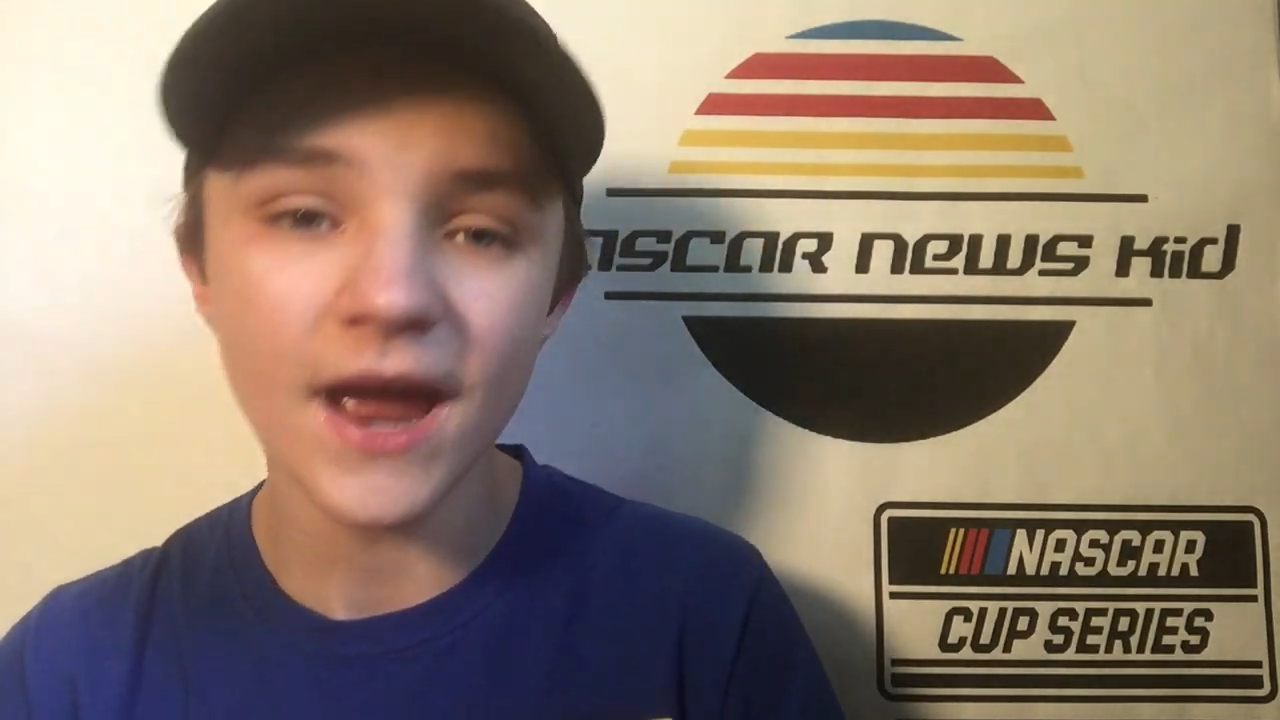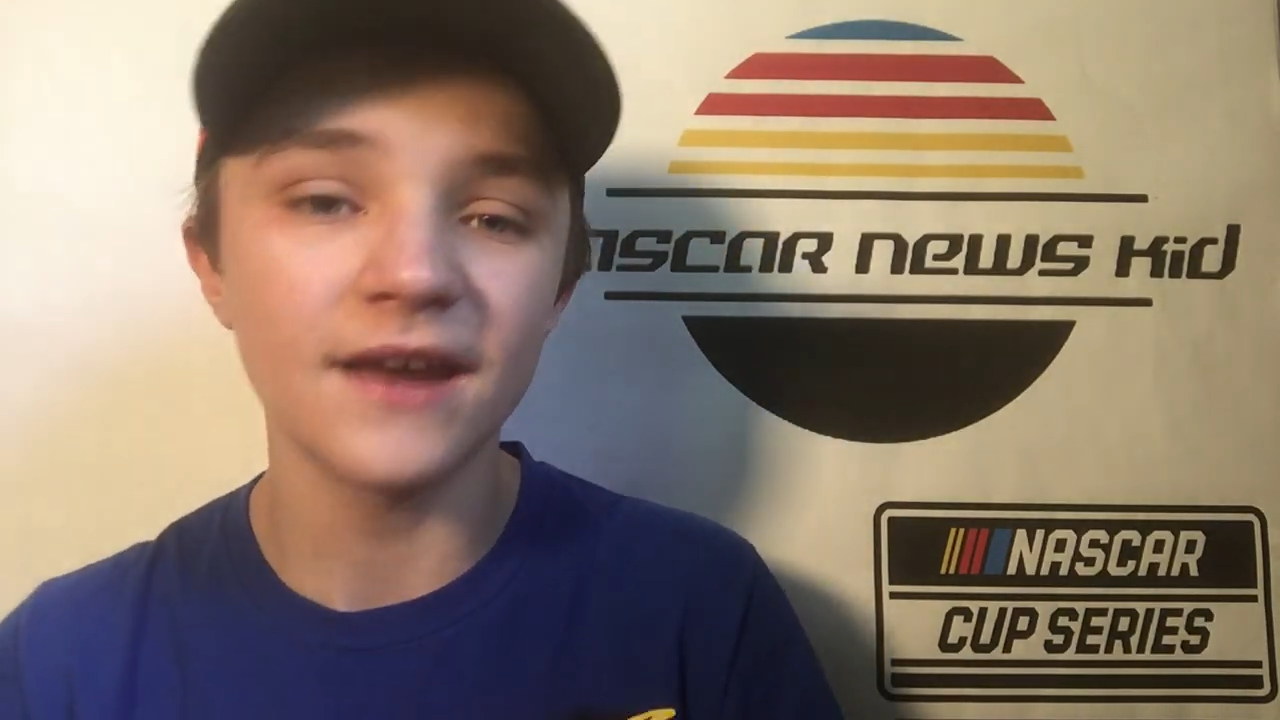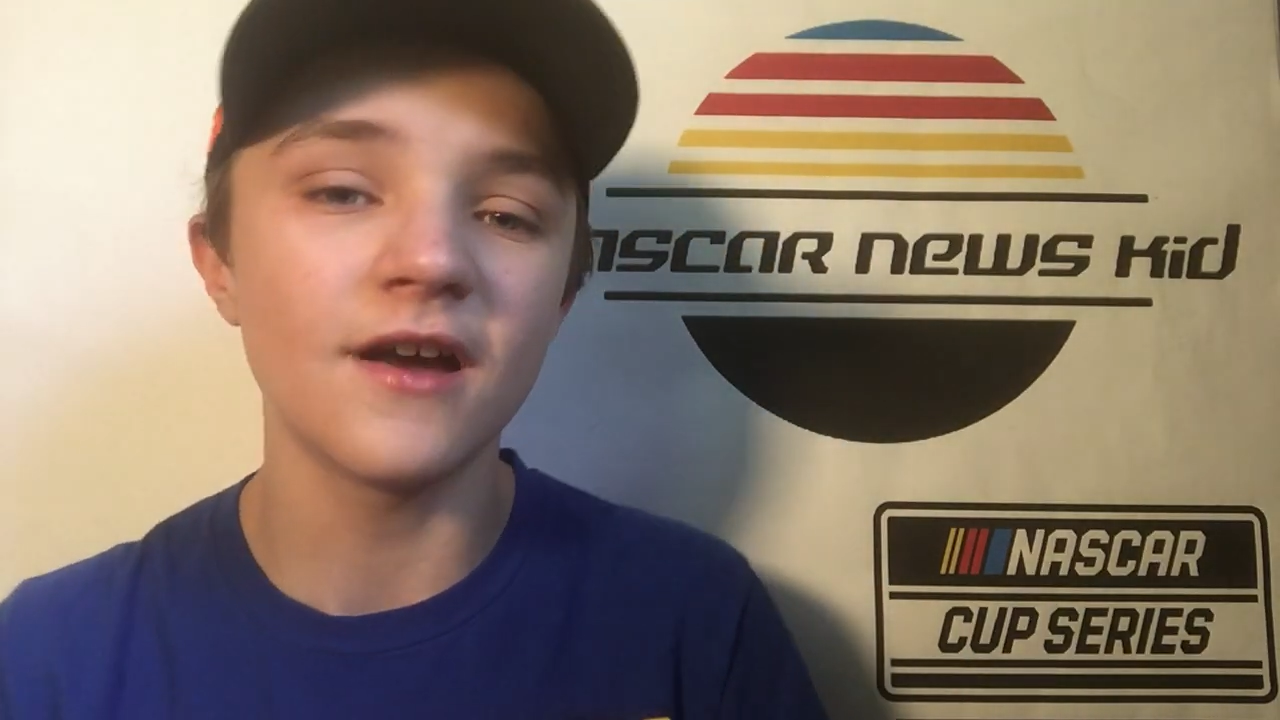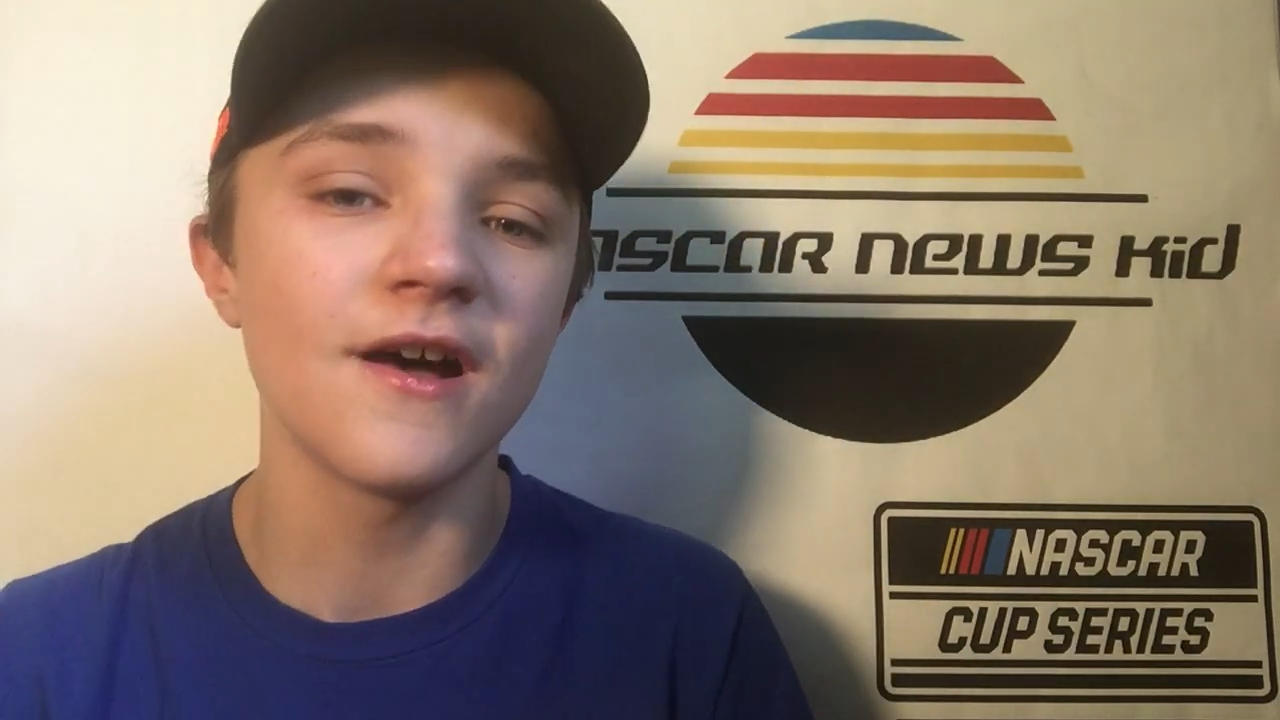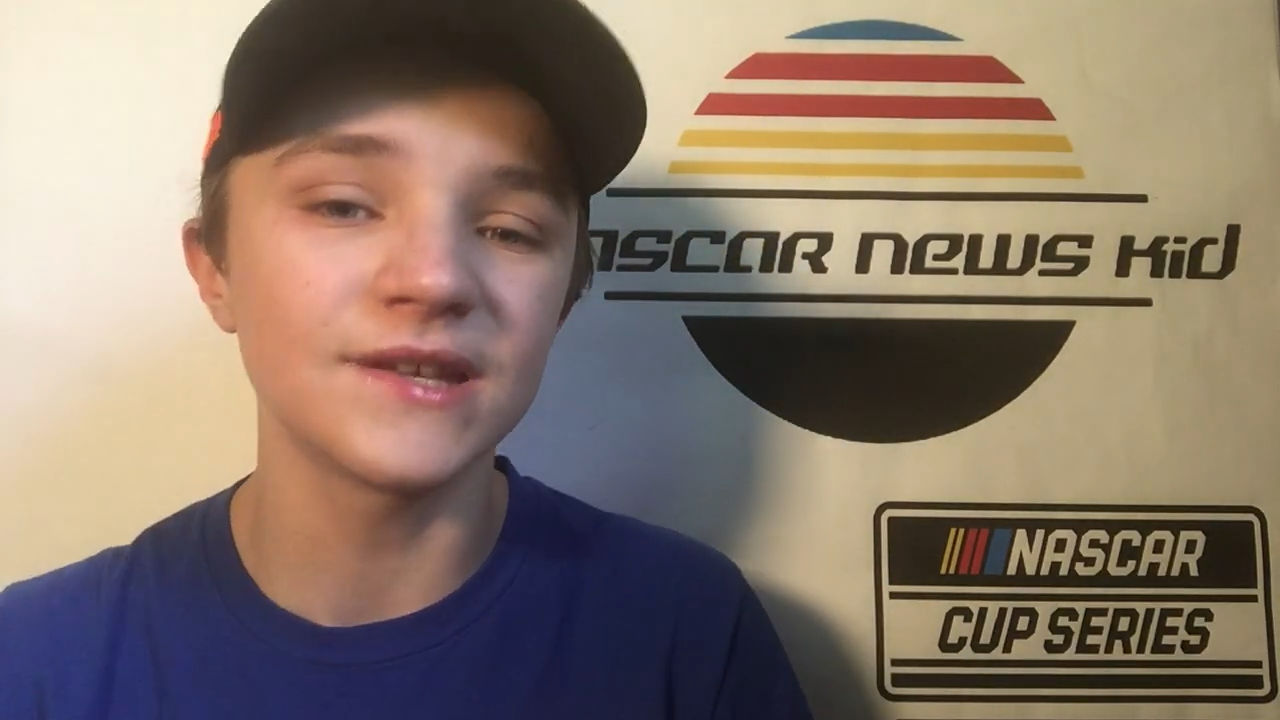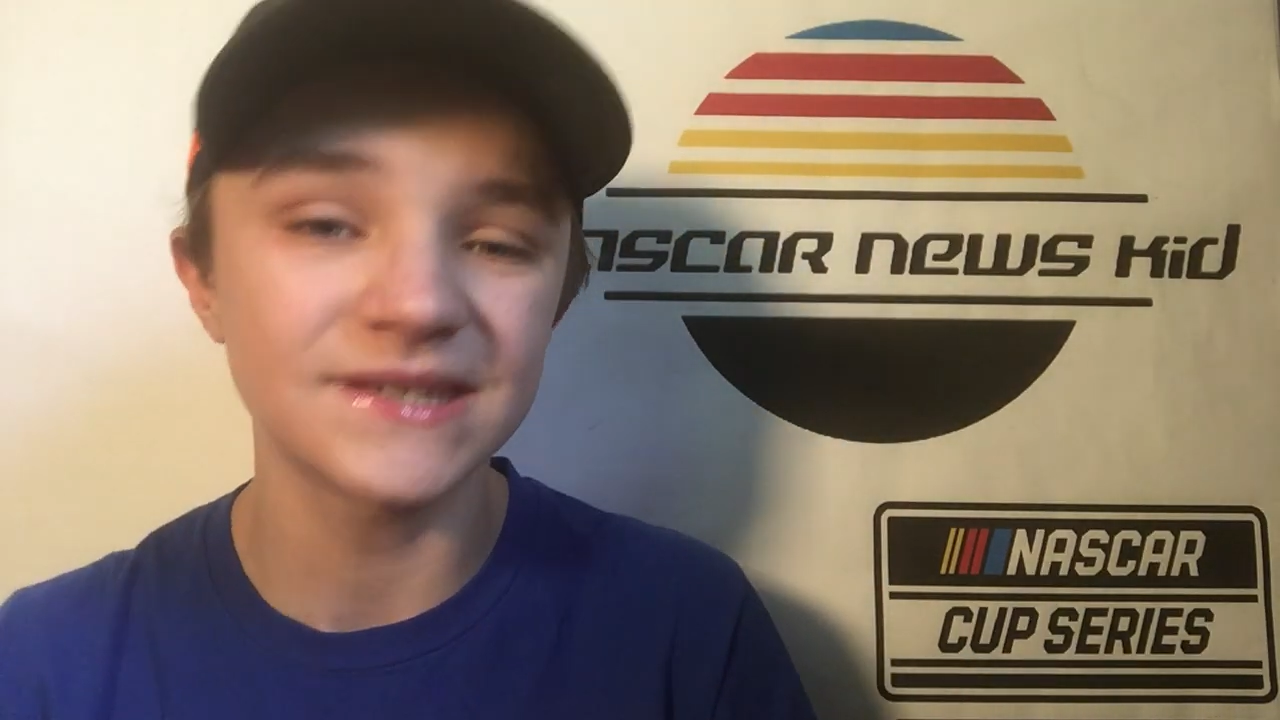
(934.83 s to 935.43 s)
and I'll